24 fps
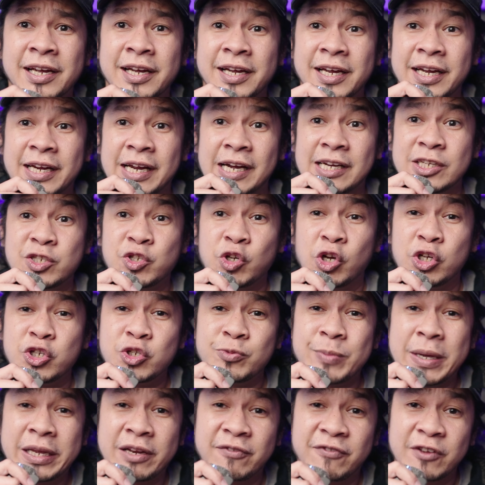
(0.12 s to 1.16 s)
Hey guys, so I
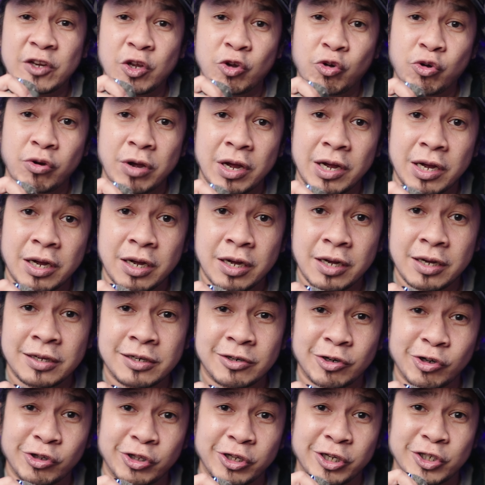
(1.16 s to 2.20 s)
just made a video
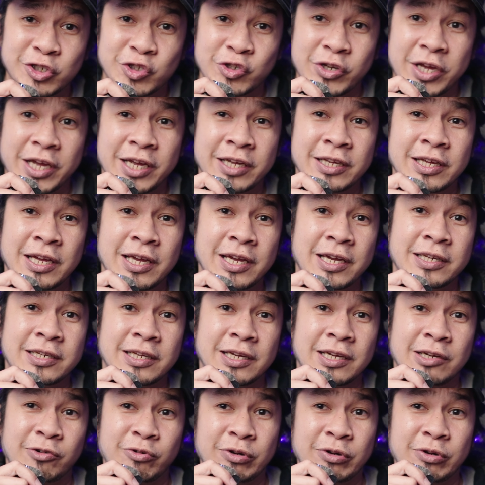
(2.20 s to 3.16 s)
earlier today and